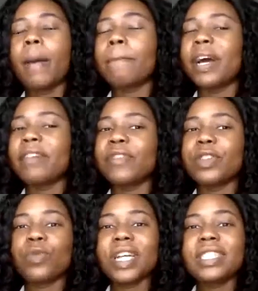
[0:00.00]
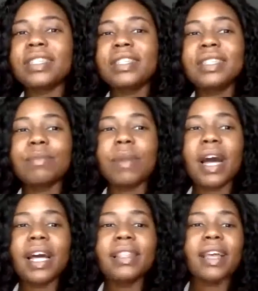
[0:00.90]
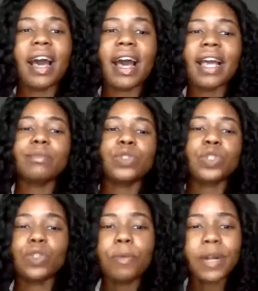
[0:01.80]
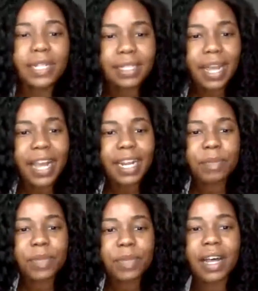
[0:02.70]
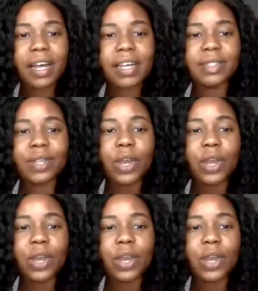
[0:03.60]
But for the rest of this month, I'm super excited because